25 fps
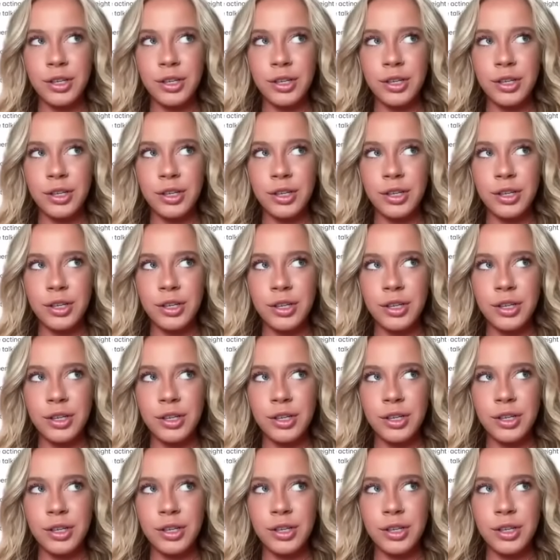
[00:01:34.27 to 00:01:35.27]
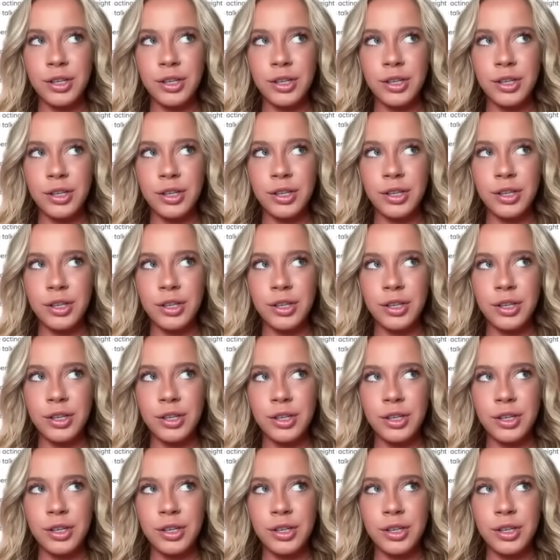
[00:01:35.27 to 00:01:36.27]

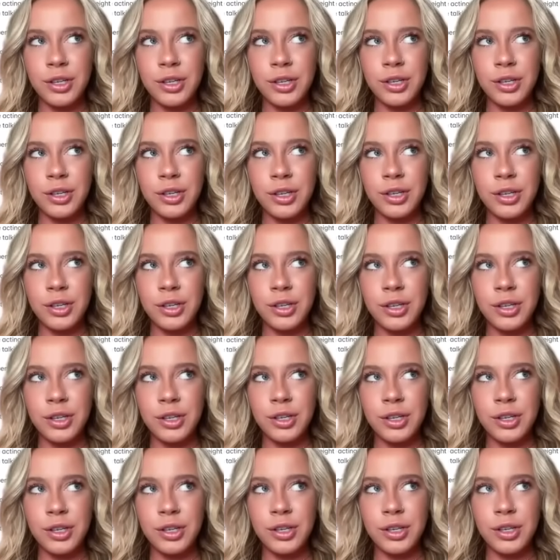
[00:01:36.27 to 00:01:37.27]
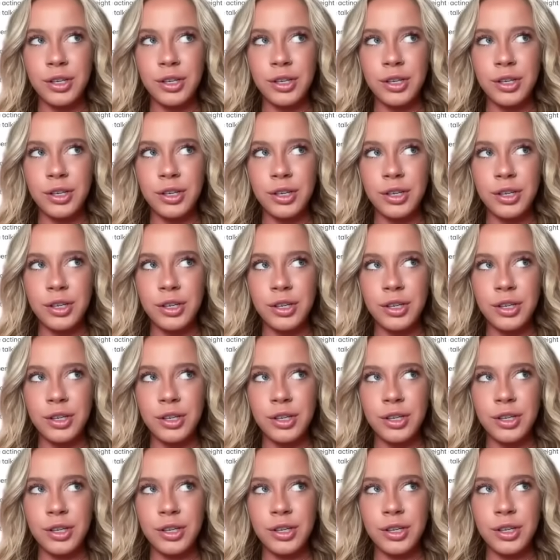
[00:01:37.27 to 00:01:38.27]

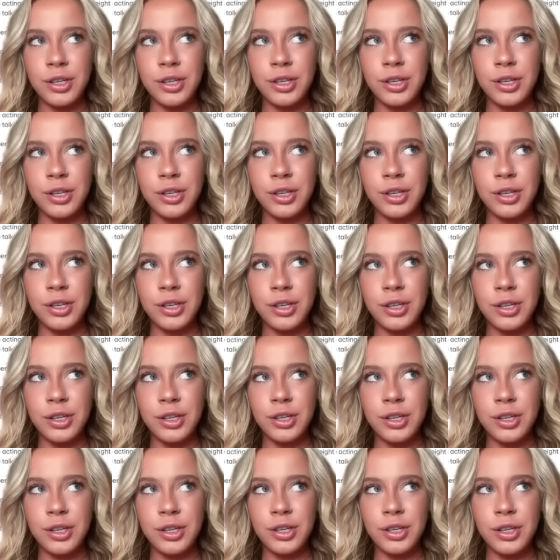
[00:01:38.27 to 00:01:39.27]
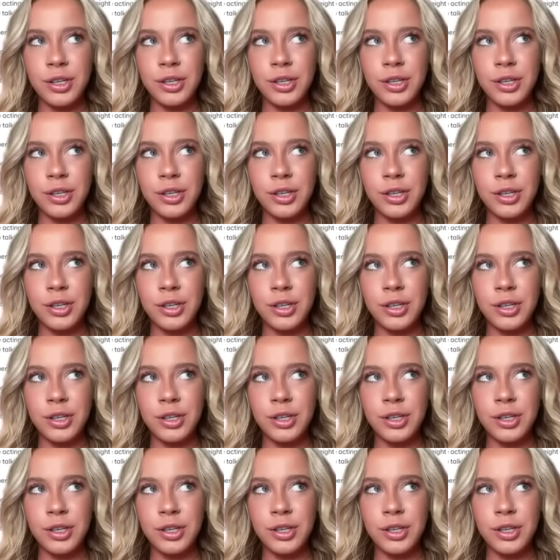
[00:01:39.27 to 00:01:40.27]

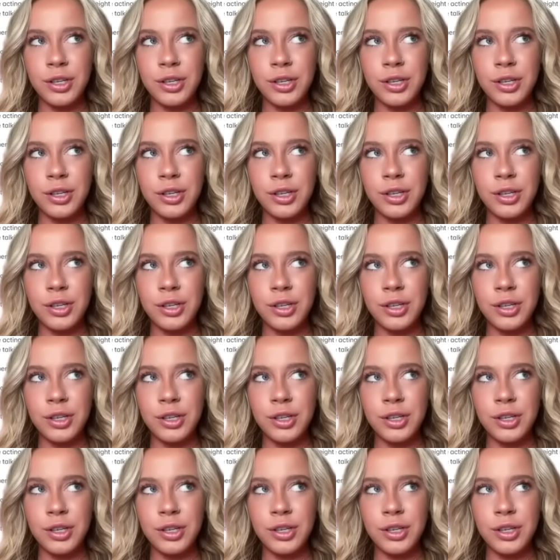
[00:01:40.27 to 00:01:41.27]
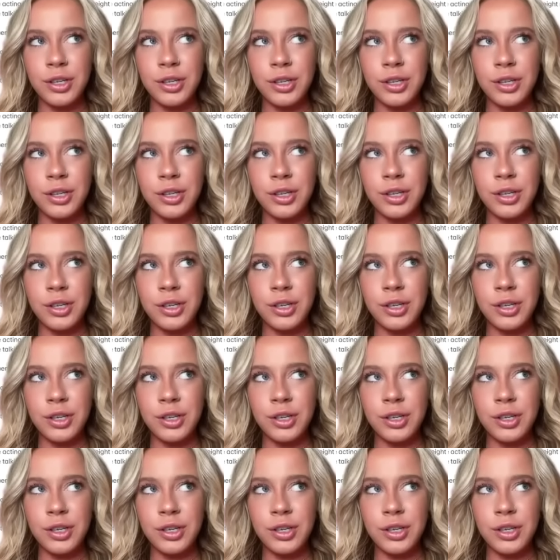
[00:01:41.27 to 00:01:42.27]
[no speech]